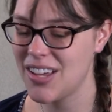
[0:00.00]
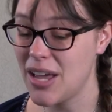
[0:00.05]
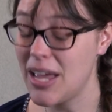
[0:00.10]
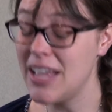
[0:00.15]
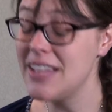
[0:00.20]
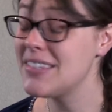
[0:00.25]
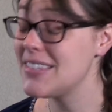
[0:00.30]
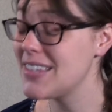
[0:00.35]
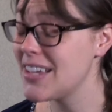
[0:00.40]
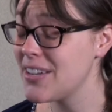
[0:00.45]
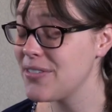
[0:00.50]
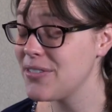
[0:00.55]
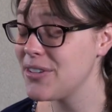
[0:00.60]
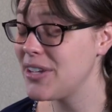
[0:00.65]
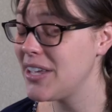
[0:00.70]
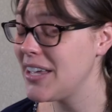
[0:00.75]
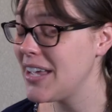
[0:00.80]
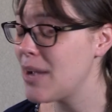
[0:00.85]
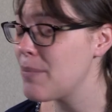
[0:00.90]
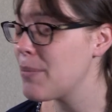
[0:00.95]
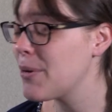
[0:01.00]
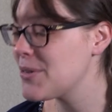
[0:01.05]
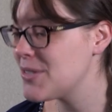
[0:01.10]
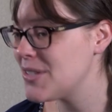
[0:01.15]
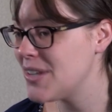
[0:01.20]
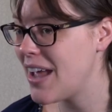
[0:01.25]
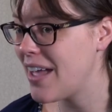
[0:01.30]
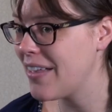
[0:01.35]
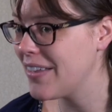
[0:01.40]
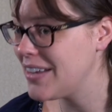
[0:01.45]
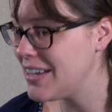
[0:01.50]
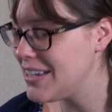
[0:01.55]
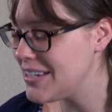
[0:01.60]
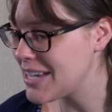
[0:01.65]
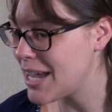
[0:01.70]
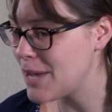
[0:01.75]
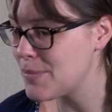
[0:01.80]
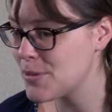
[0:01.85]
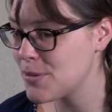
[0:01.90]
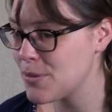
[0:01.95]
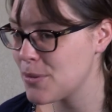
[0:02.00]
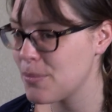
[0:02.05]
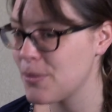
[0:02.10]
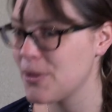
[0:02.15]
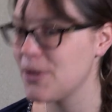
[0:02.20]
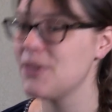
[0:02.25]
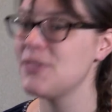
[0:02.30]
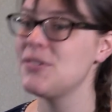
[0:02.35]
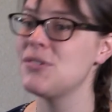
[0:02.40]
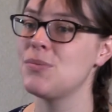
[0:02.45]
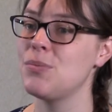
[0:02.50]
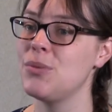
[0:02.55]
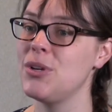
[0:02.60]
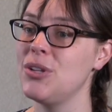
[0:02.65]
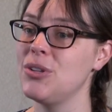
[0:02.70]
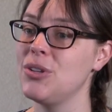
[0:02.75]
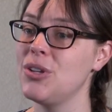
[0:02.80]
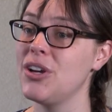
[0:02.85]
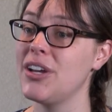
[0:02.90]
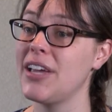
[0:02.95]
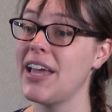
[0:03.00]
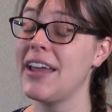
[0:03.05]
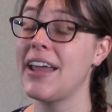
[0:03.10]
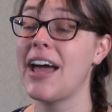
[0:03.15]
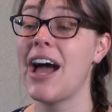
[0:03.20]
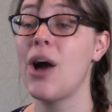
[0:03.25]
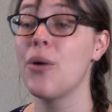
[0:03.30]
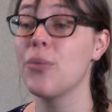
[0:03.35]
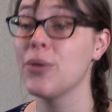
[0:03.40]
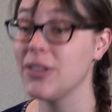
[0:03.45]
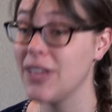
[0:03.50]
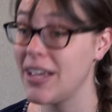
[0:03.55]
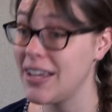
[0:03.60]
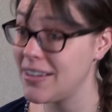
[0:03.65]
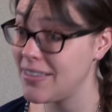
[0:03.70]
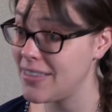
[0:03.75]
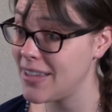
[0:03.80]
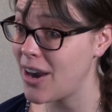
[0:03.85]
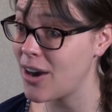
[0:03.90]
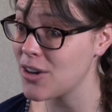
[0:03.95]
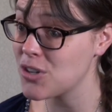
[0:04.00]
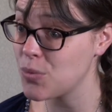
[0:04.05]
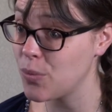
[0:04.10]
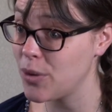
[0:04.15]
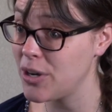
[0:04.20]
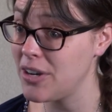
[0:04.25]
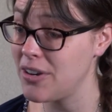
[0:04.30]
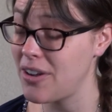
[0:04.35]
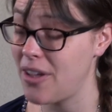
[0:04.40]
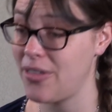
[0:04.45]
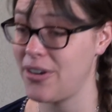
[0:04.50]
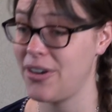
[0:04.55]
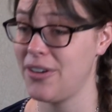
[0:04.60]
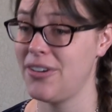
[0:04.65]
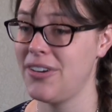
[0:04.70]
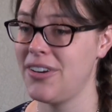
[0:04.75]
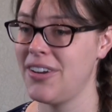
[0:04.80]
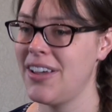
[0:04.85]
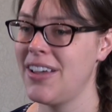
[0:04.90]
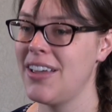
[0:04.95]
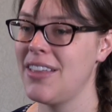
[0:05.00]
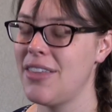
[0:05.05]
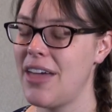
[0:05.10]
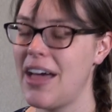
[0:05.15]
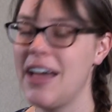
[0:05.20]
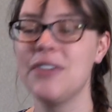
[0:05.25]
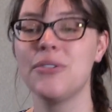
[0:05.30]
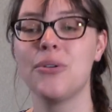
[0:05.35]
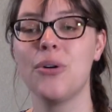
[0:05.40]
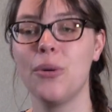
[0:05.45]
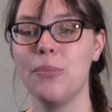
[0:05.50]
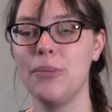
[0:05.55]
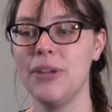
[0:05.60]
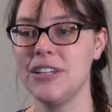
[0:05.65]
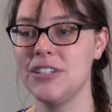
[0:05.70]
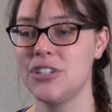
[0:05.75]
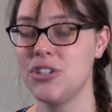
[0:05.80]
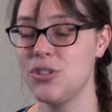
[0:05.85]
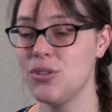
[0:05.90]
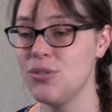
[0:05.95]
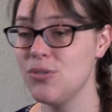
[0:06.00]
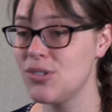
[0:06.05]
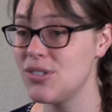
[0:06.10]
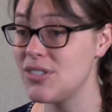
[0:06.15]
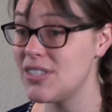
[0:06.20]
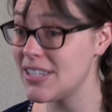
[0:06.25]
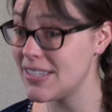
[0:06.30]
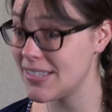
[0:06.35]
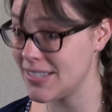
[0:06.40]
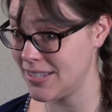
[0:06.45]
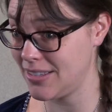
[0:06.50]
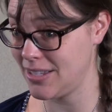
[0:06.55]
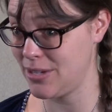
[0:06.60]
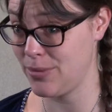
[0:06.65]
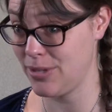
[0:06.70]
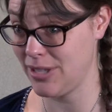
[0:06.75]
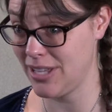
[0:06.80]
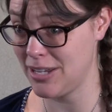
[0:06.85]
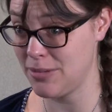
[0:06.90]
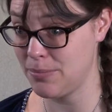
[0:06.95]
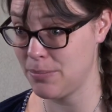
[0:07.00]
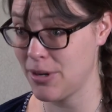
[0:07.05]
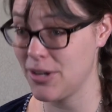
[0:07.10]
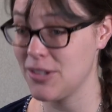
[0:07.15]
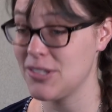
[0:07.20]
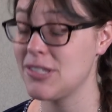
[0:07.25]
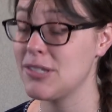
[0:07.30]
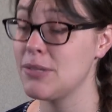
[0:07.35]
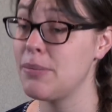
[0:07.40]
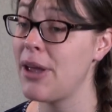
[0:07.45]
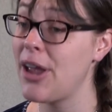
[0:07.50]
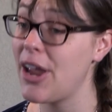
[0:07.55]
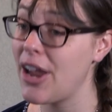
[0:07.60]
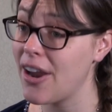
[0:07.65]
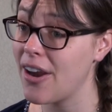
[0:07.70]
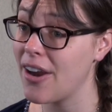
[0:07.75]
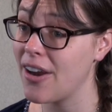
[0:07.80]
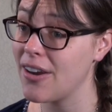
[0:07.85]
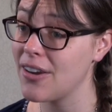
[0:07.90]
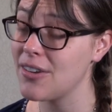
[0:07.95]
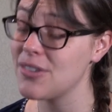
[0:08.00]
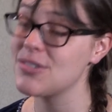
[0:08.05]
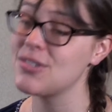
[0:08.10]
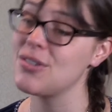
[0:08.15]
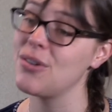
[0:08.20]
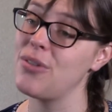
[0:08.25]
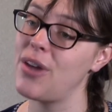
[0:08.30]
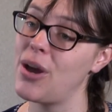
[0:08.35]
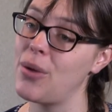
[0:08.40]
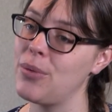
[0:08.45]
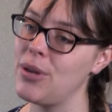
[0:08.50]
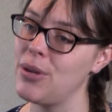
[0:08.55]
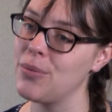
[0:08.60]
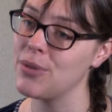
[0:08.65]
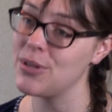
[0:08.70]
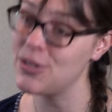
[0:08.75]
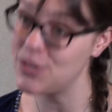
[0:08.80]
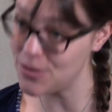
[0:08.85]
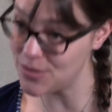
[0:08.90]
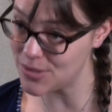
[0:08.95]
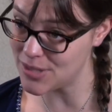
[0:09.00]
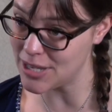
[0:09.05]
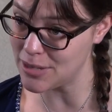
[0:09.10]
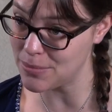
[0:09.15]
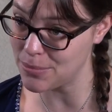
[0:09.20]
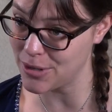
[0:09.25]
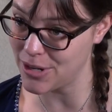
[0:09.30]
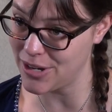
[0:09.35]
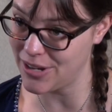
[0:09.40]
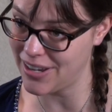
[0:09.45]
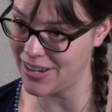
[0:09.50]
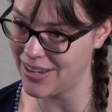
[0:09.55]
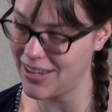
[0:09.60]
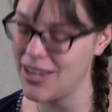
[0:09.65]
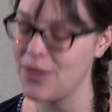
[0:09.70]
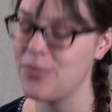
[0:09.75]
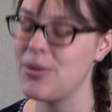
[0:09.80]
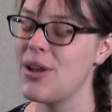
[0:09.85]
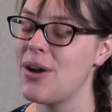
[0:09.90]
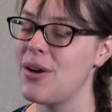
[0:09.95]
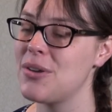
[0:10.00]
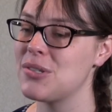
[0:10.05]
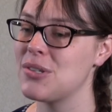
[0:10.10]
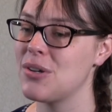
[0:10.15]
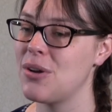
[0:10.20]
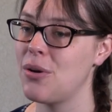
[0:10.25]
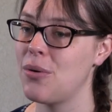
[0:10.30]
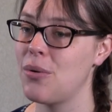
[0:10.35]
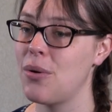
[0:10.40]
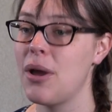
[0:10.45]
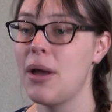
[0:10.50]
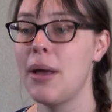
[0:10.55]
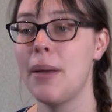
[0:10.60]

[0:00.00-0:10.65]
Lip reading: Instead of looking at personality types of the birds, we look at how related they are to one another, the end goal being to choose distantly related birds to pair so that we reduce inbreeding and we also